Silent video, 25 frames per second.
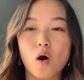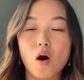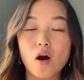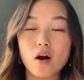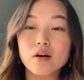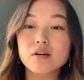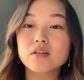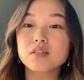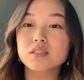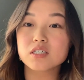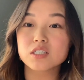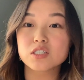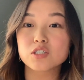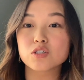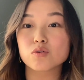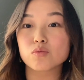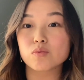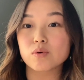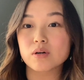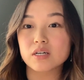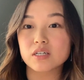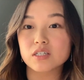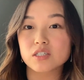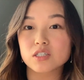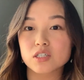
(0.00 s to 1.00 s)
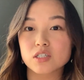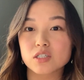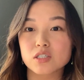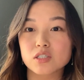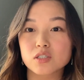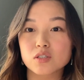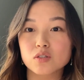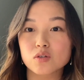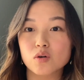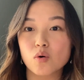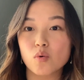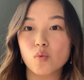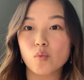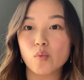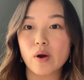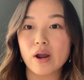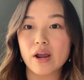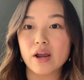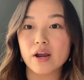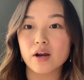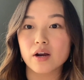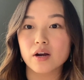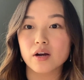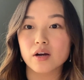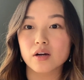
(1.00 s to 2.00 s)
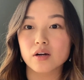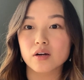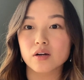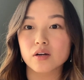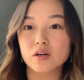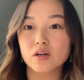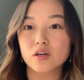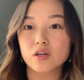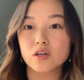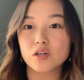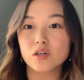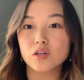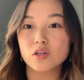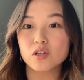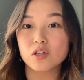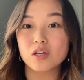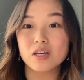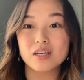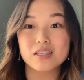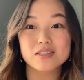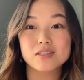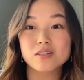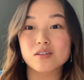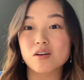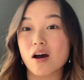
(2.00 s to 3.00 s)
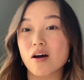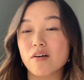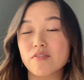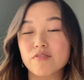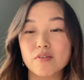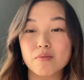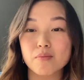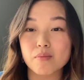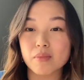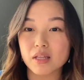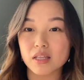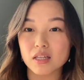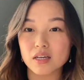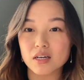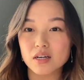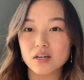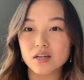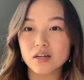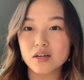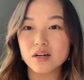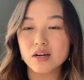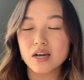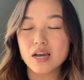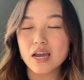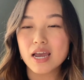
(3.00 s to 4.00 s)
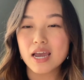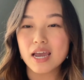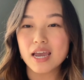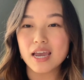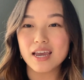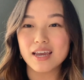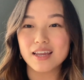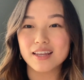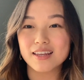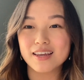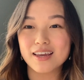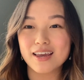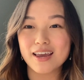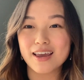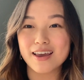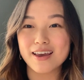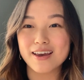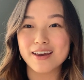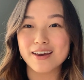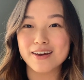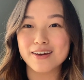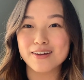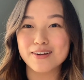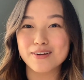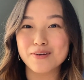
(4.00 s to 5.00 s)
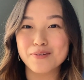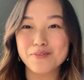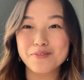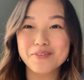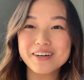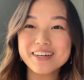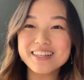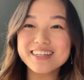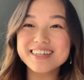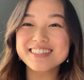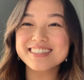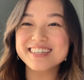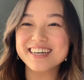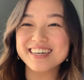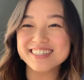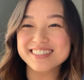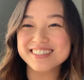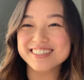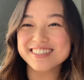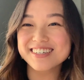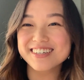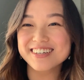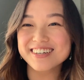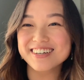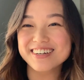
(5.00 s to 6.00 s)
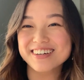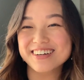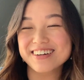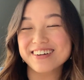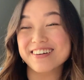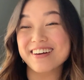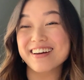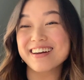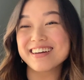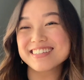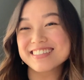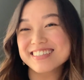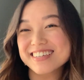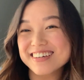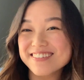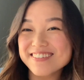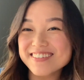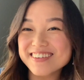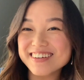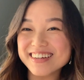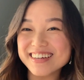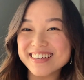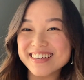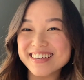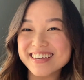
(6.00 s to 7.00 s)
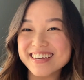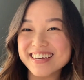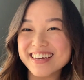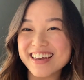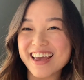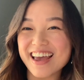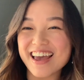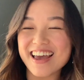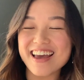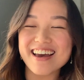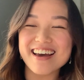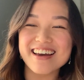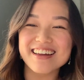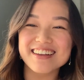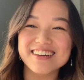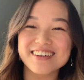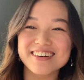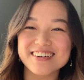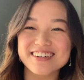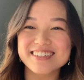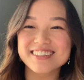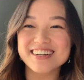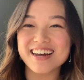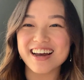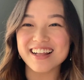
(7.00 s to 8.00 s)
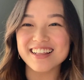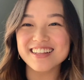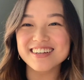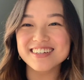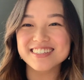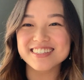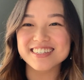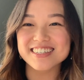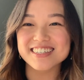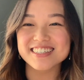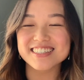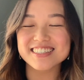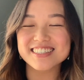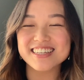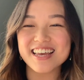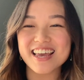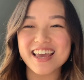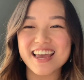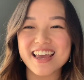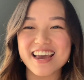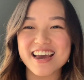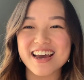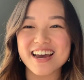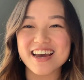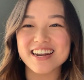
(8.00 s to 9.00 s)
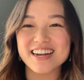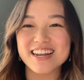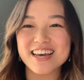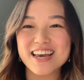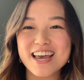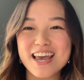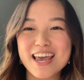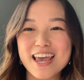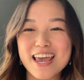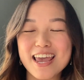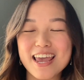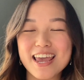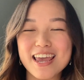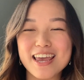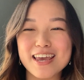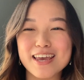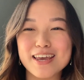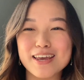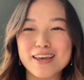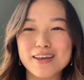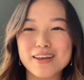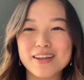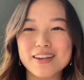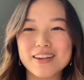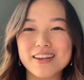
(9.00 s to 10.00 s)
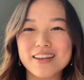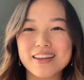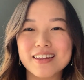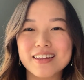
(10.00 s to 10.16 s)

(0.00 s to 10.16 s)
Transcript: are in situations where it's not familiar, it can really test your creativity and your intelligence, and it